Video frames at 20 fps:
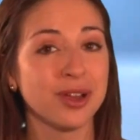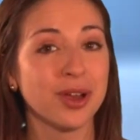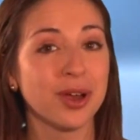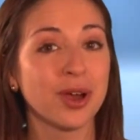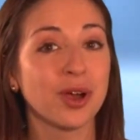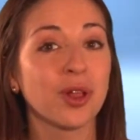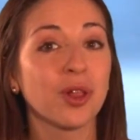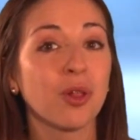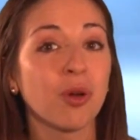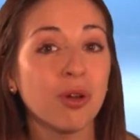
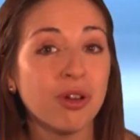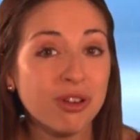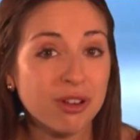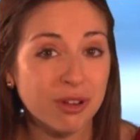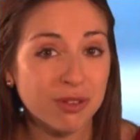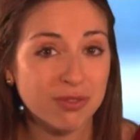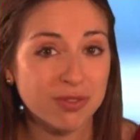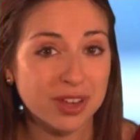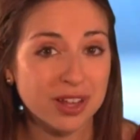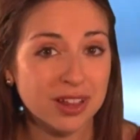
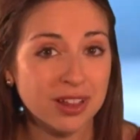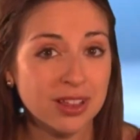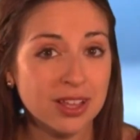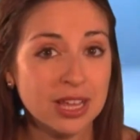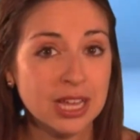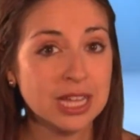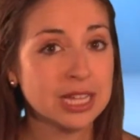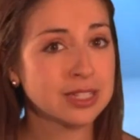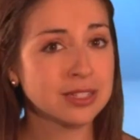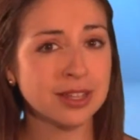chlorophyll
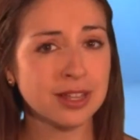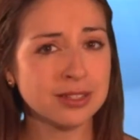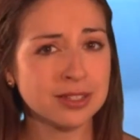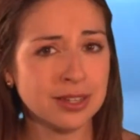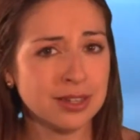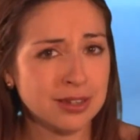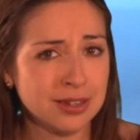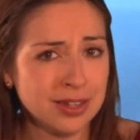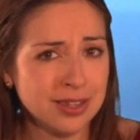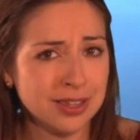
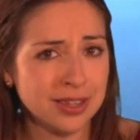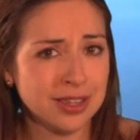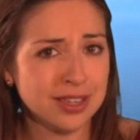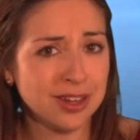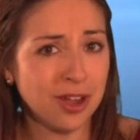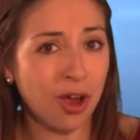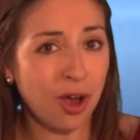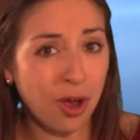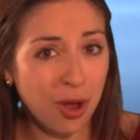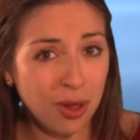doesn't need
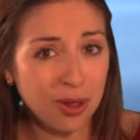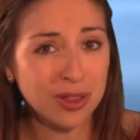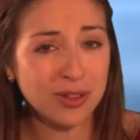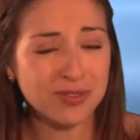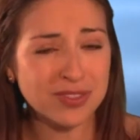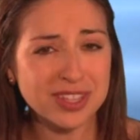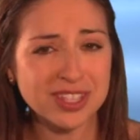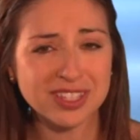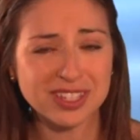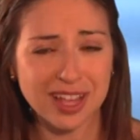all of
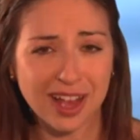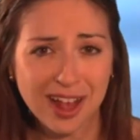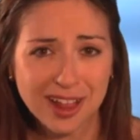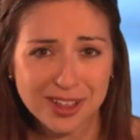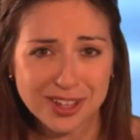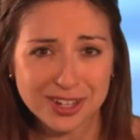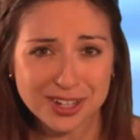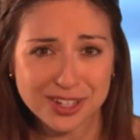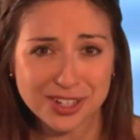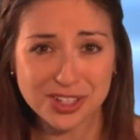these
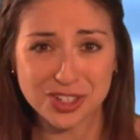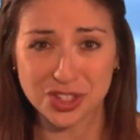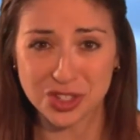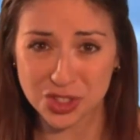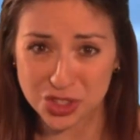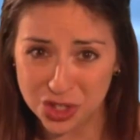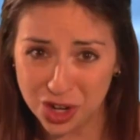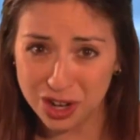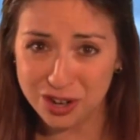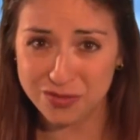colors to
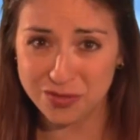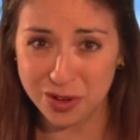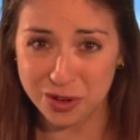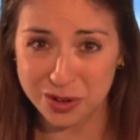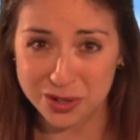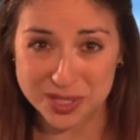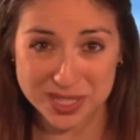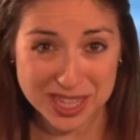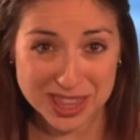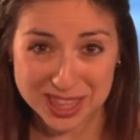start
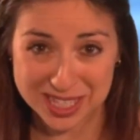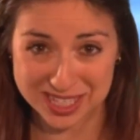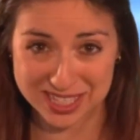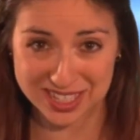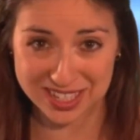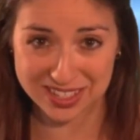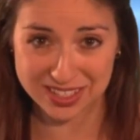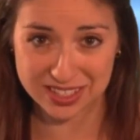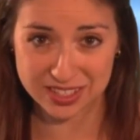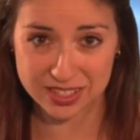
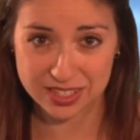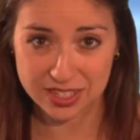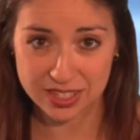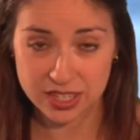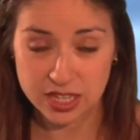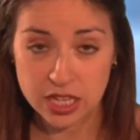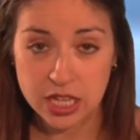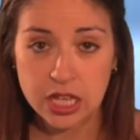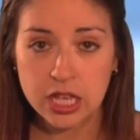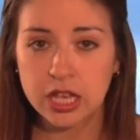
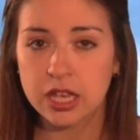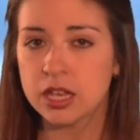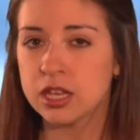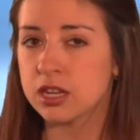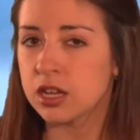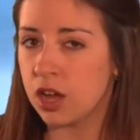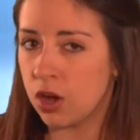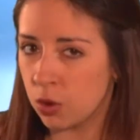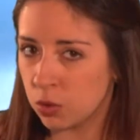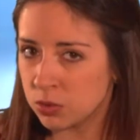photosynthesis. It
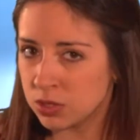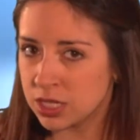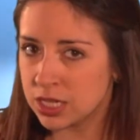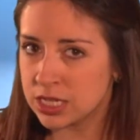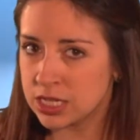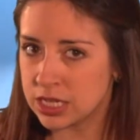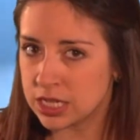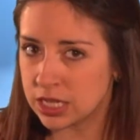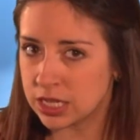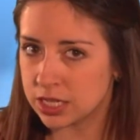only
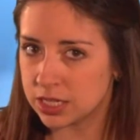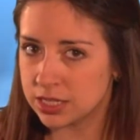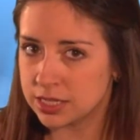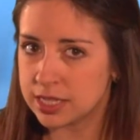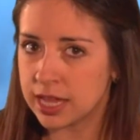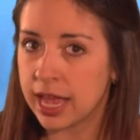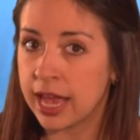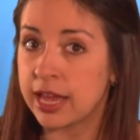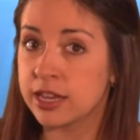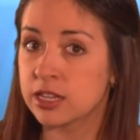needs
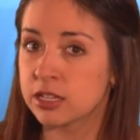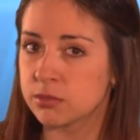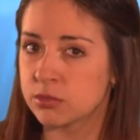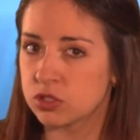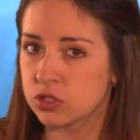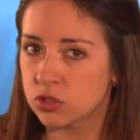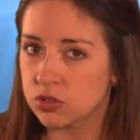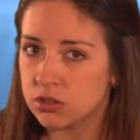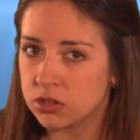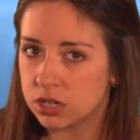and
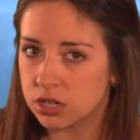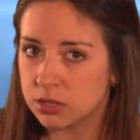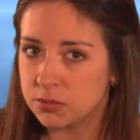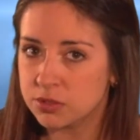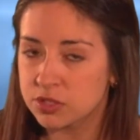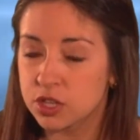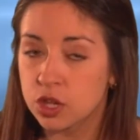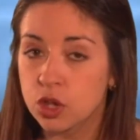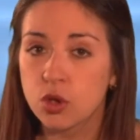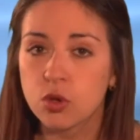
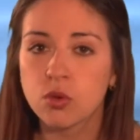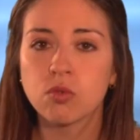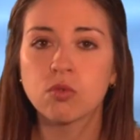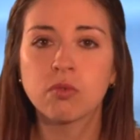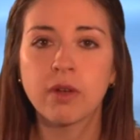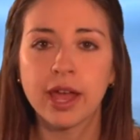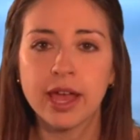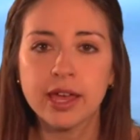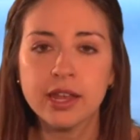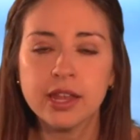absorbs
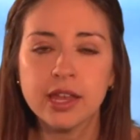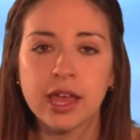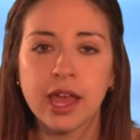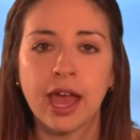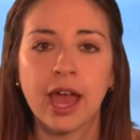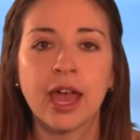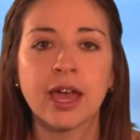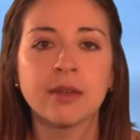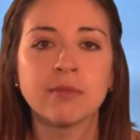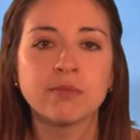red
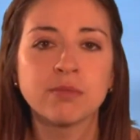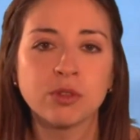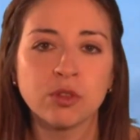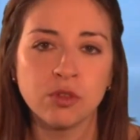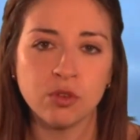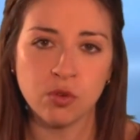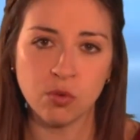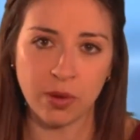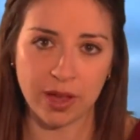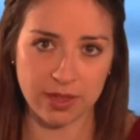and
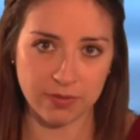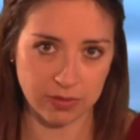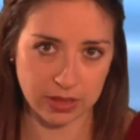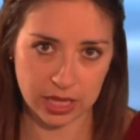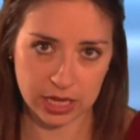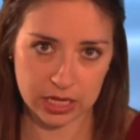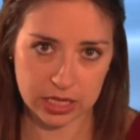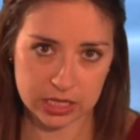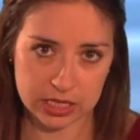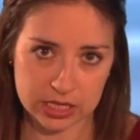blue
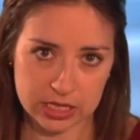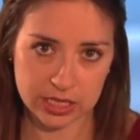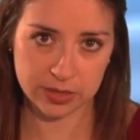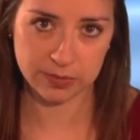wavelengths.